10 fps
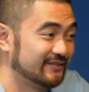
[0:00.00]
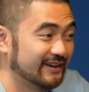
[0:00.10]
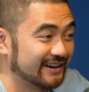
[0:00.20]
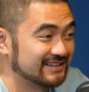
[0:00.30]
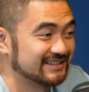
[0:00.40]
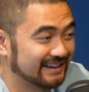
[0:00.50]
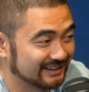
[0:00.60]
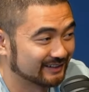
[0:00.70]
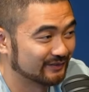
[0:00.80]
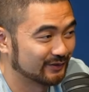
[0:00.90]
Very
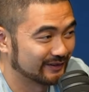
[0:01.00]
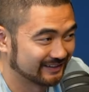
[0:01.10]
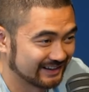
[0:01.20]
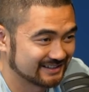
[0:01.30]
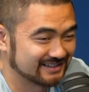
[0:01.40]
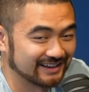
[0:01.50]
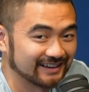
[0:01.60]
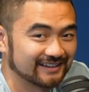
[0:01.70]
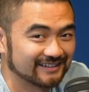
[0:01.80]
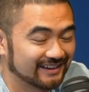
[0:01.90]
excited for the next
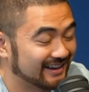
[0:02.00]
thing